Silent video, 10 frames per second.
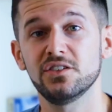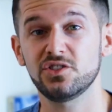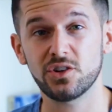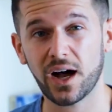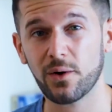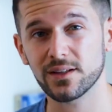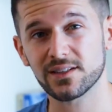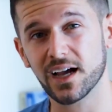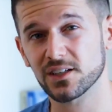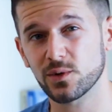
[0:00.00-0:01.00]
You know how it
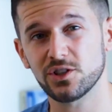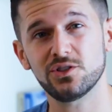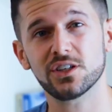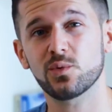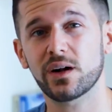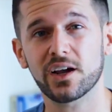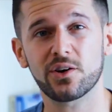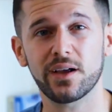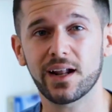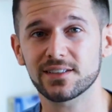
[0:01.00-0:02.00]
sucks when you just want to
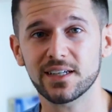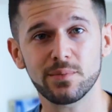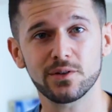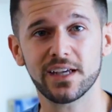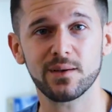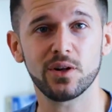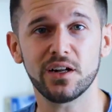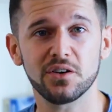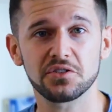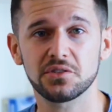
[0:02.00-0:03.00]
create a simple table
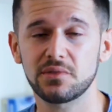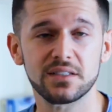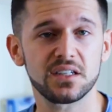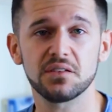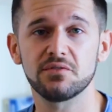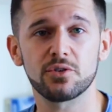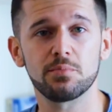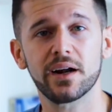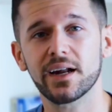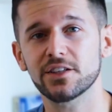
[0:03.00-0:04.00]
in Notion, let's say for
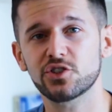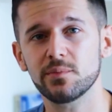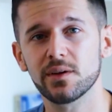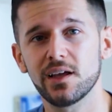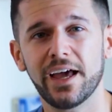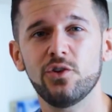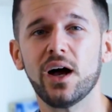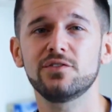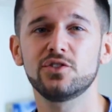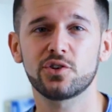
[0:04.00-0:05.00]
planning a trip, and you
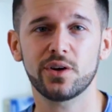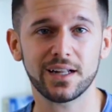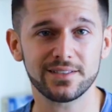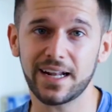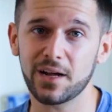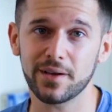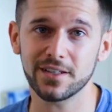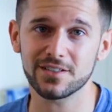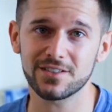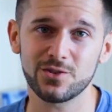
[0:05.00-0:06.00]
have to create a
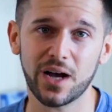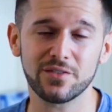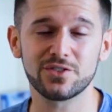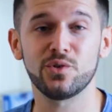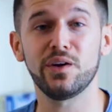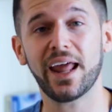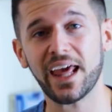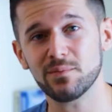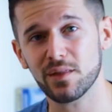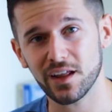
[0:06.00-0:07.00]
database, you have to
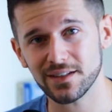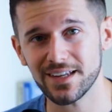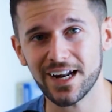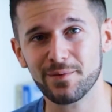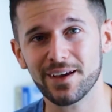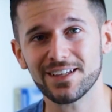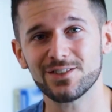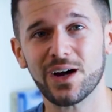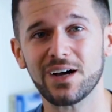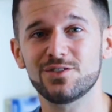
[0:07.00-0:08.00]
name that
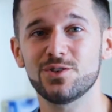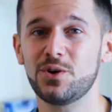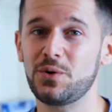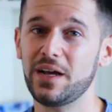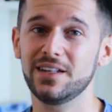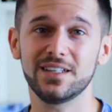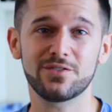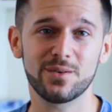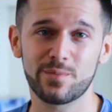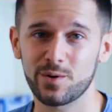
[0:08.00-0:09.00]
database, you have to create the
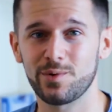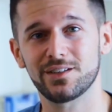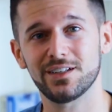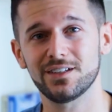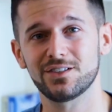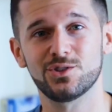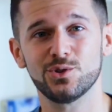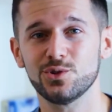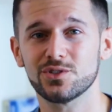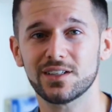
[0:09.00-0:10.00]
different properties,
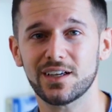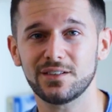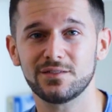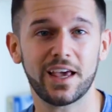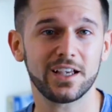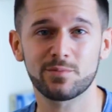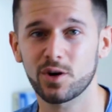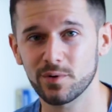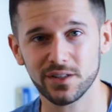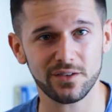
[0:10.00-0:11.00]
choose the text
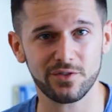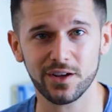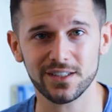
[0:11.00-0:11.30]
property, for